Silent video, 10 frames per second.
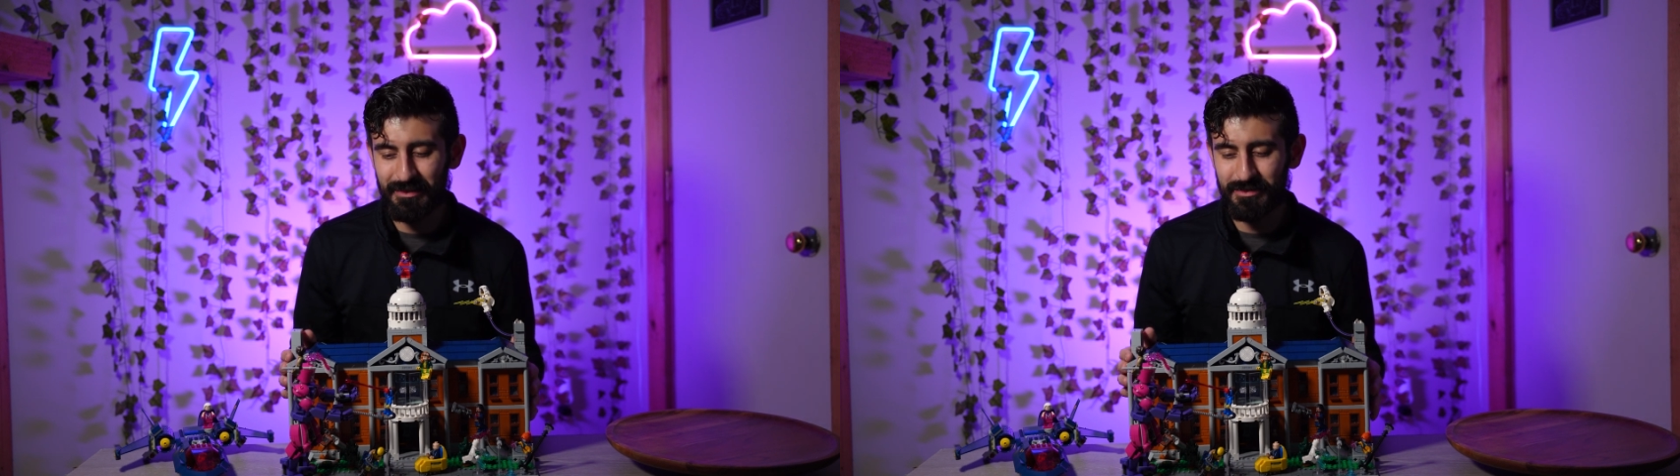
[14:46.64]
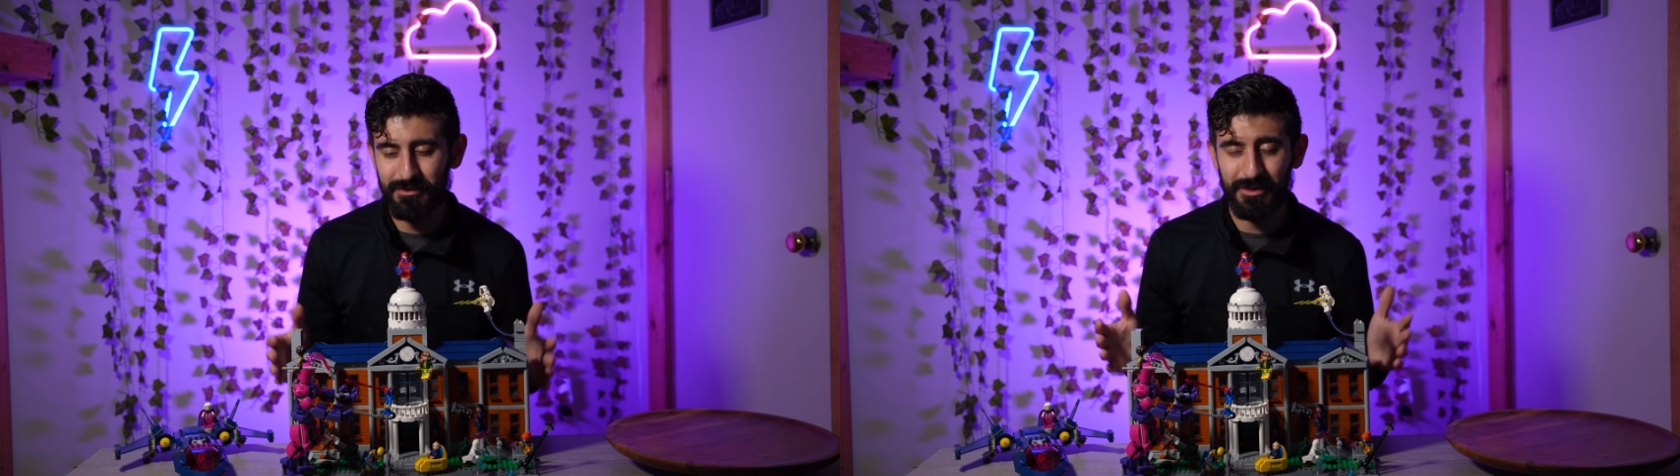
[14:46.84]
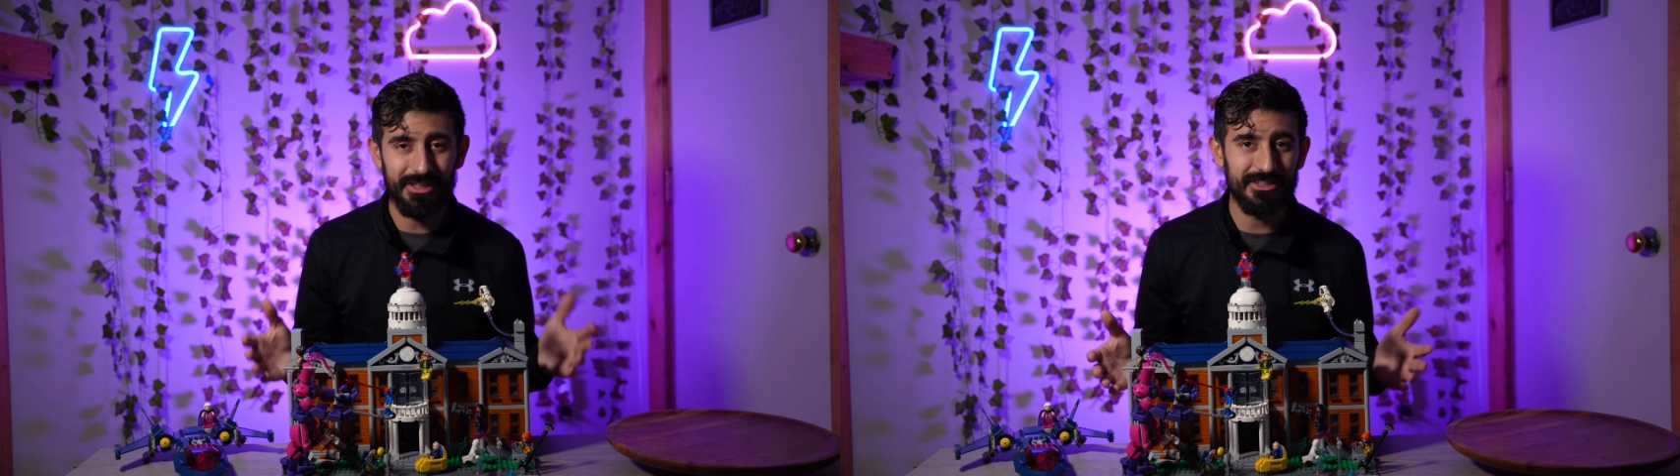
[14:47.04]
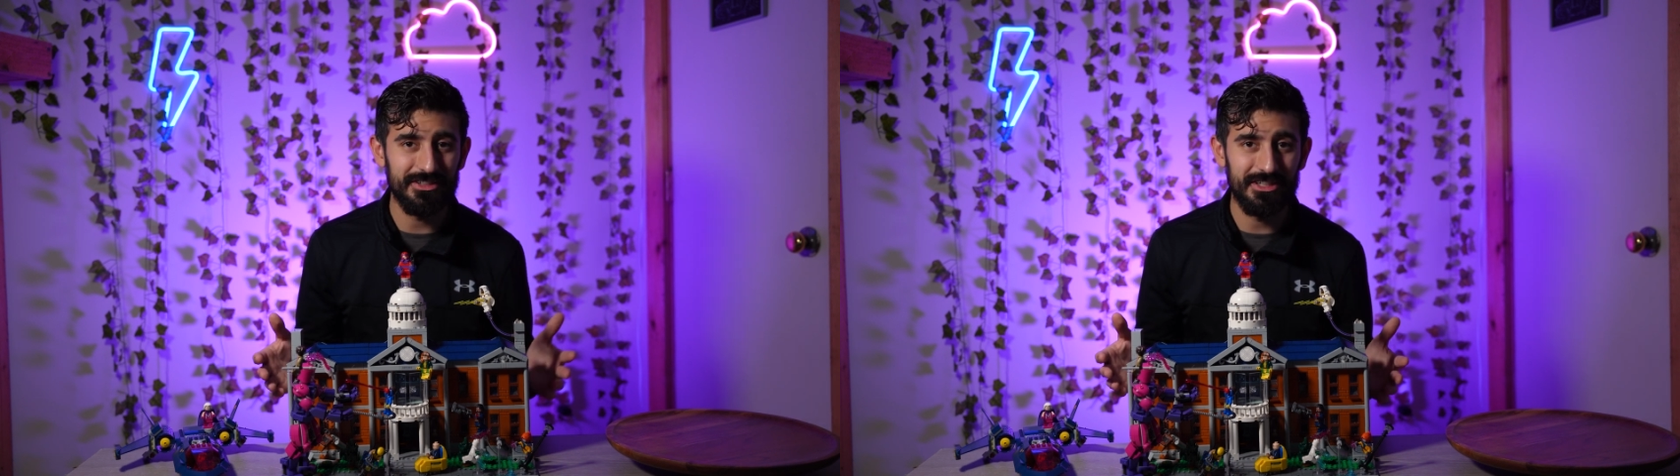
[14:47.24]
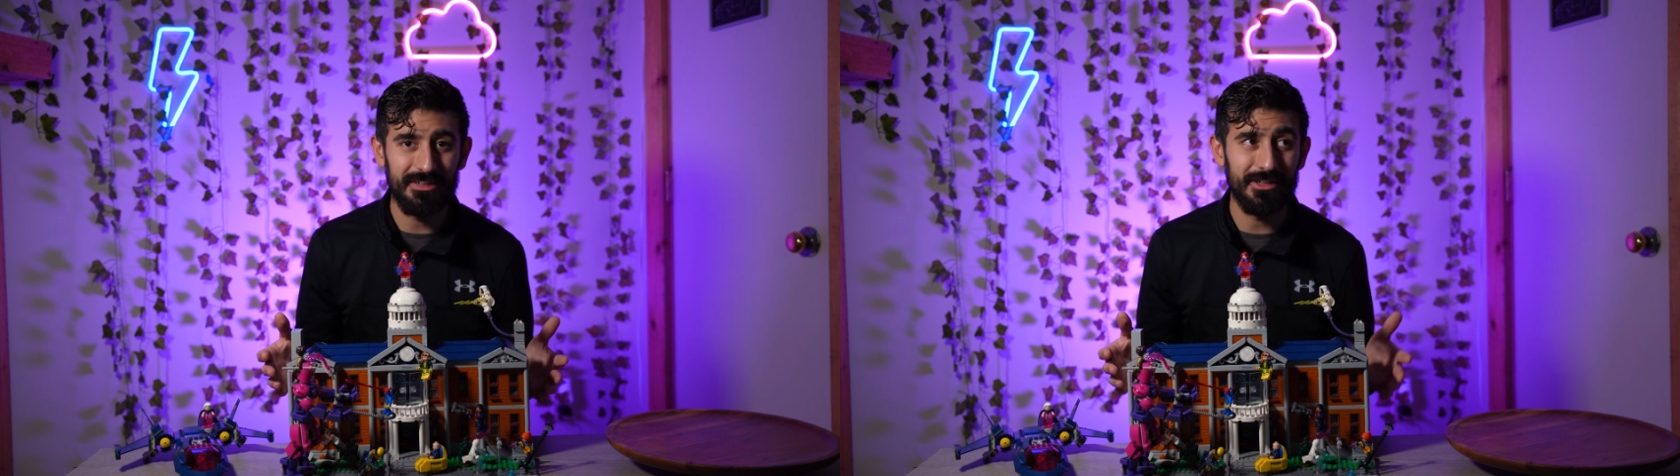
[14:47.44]
Some collector
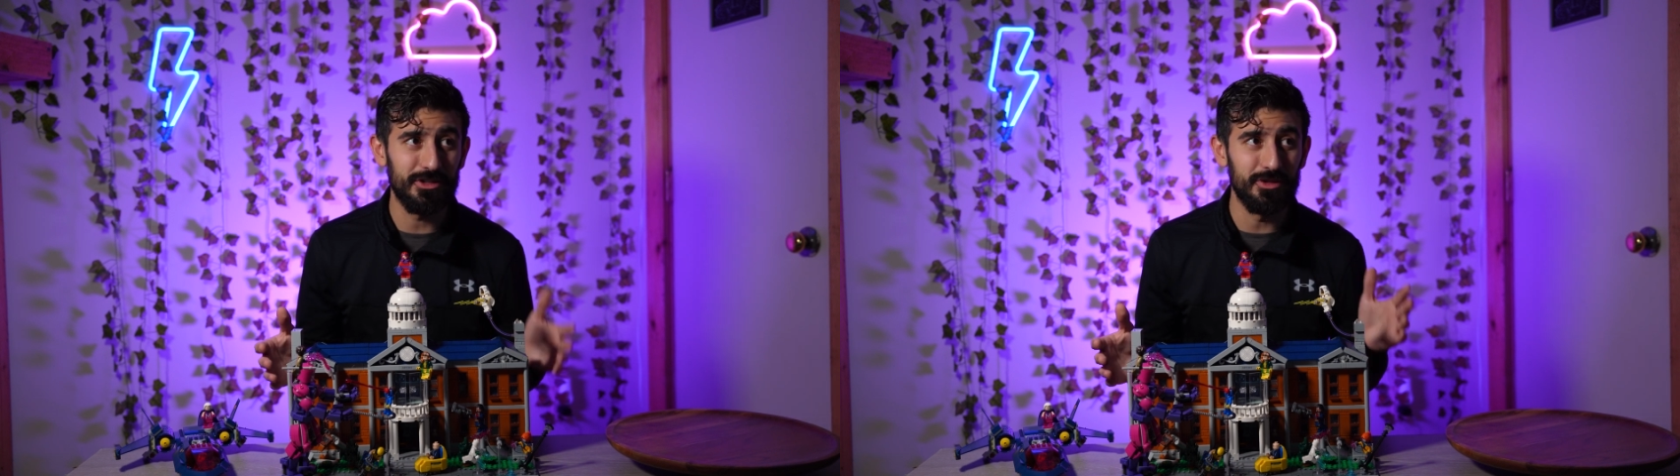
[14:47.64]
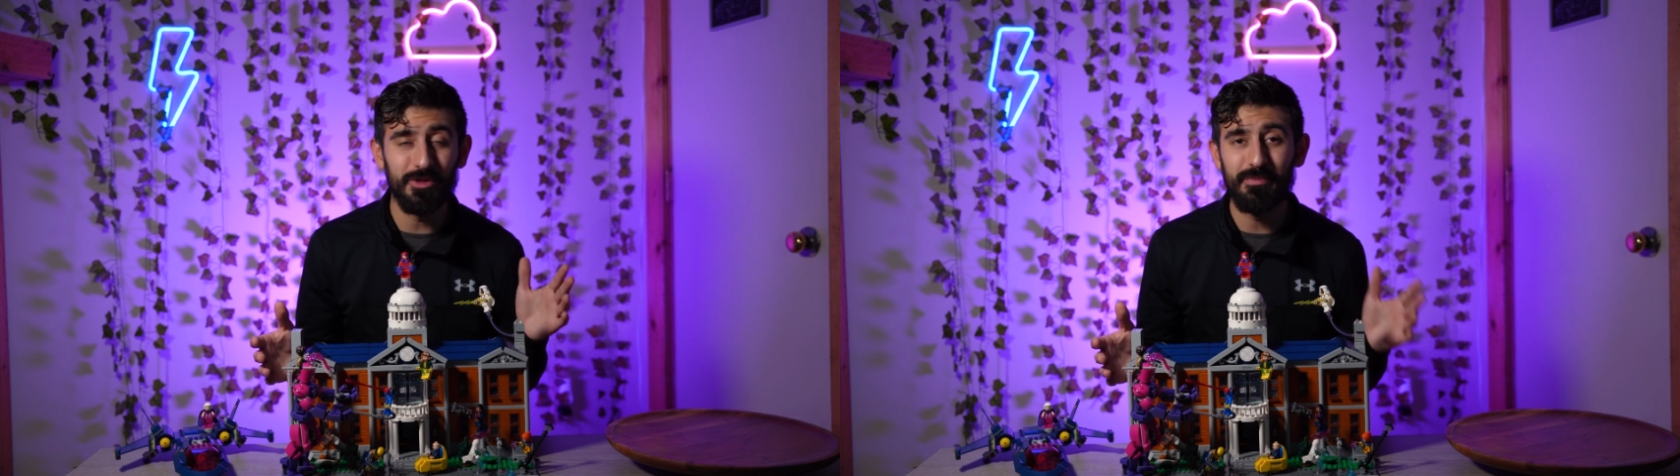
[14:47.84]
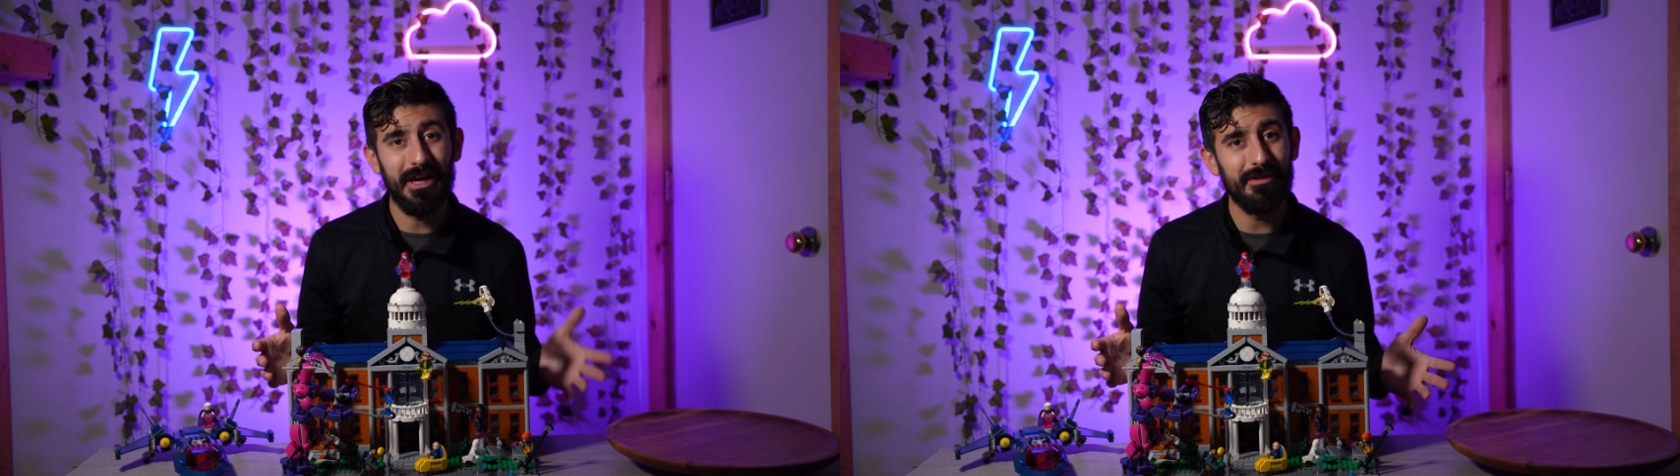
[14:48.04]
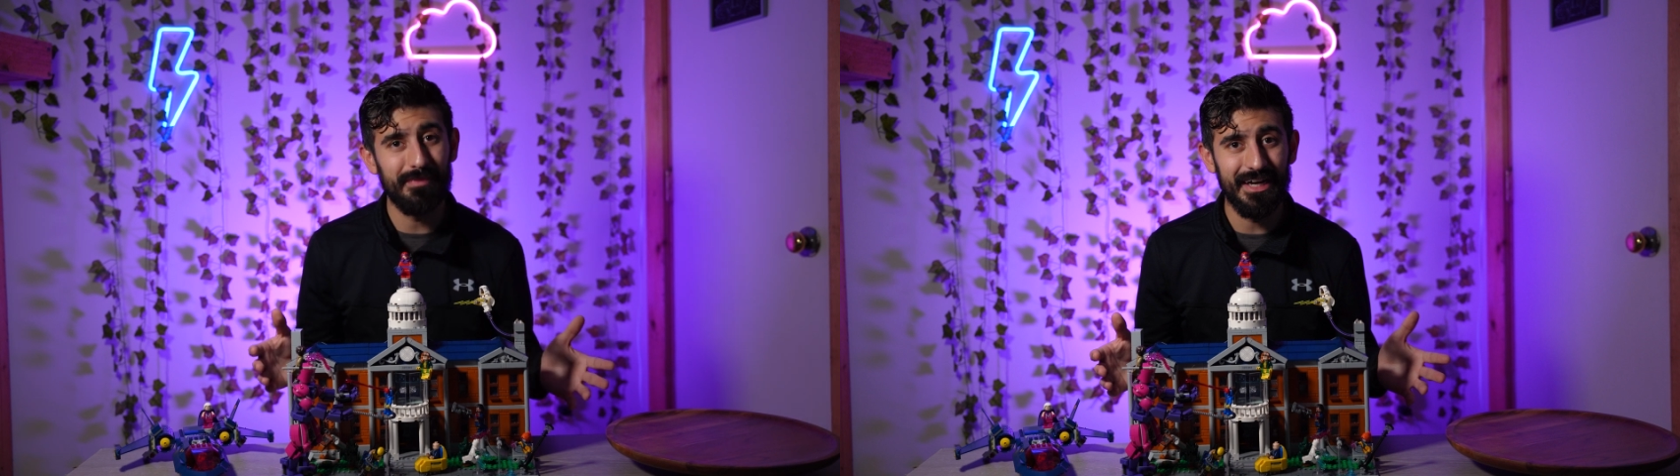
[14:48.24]
stuff. I got the whole Bad